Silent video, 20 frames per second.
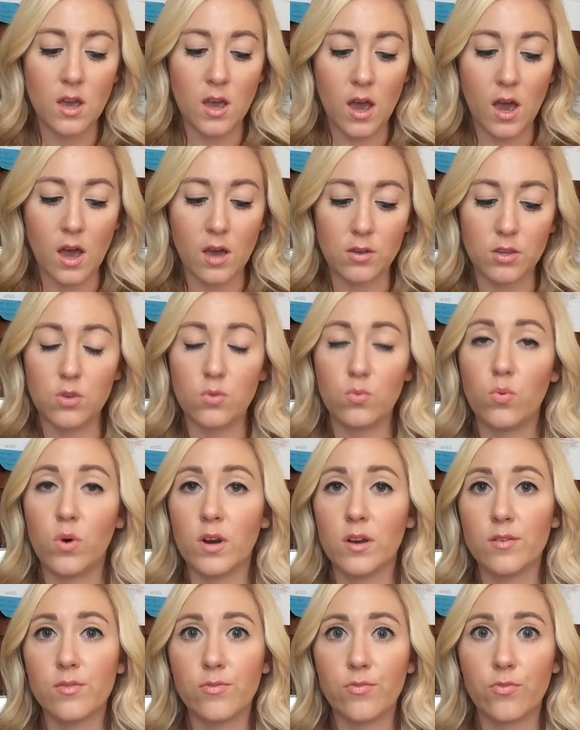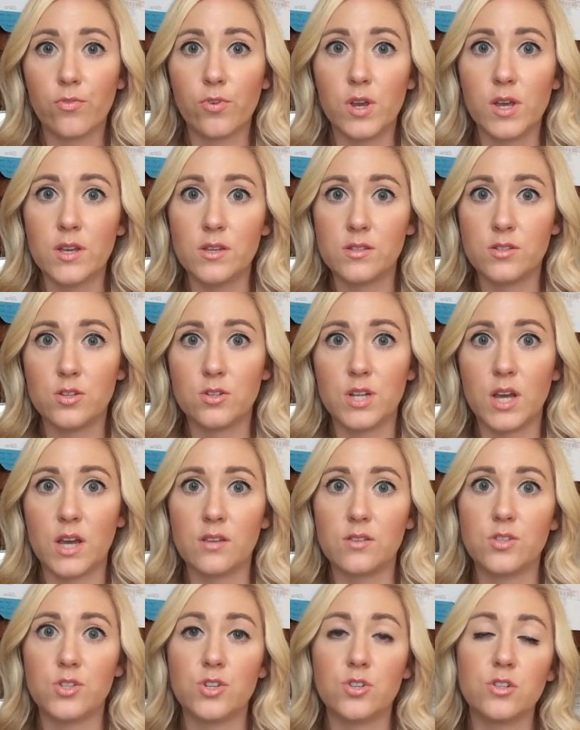Uh, you'd want to freeze your
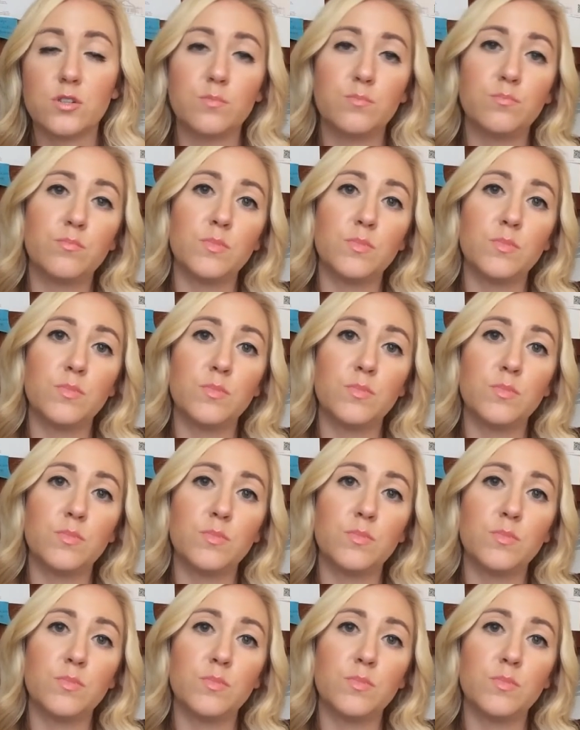testers